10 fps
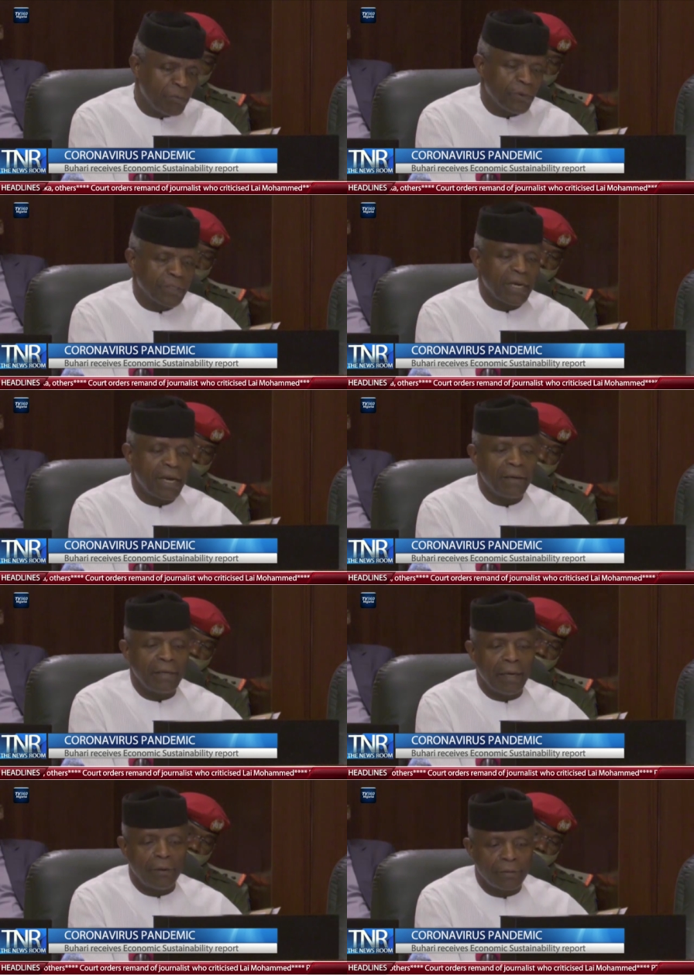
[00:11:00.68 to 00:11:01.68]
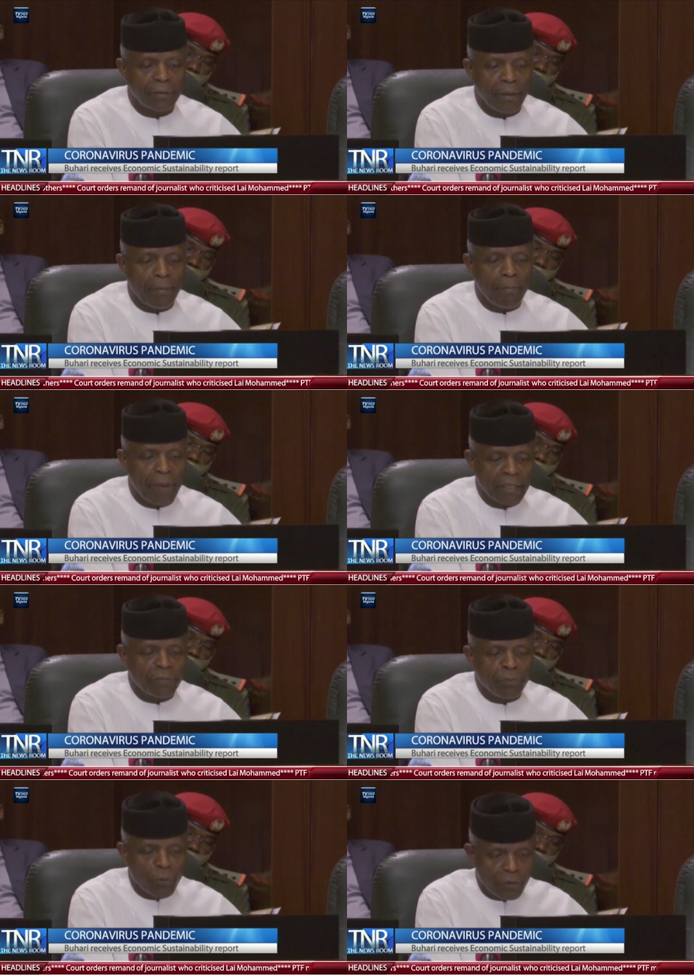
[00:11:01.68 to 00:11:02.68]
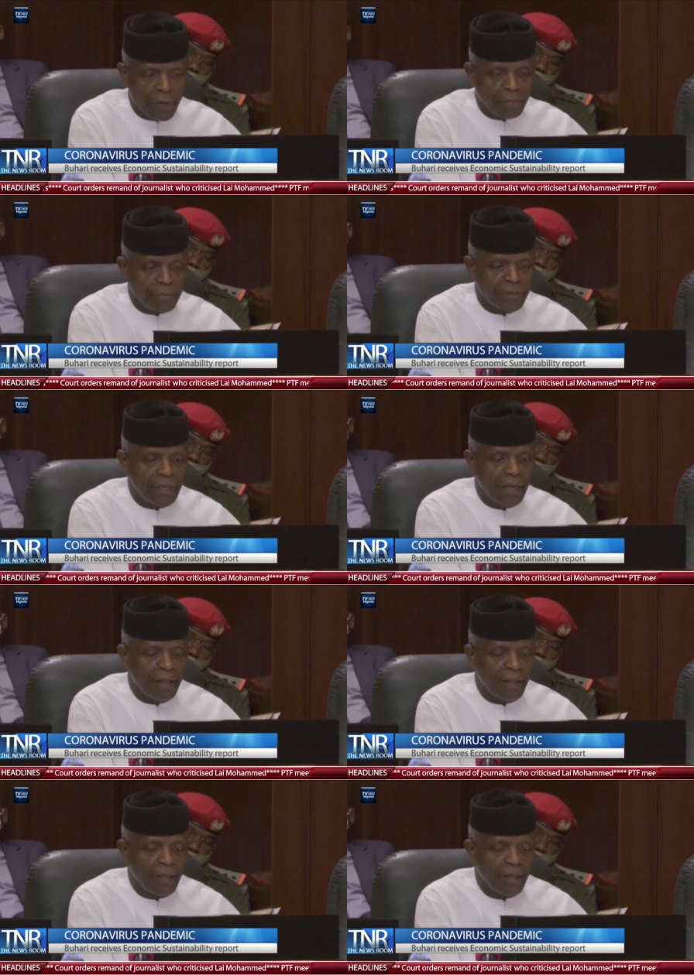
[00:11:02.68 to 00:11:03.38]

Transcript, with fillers: that we must carry out mass programs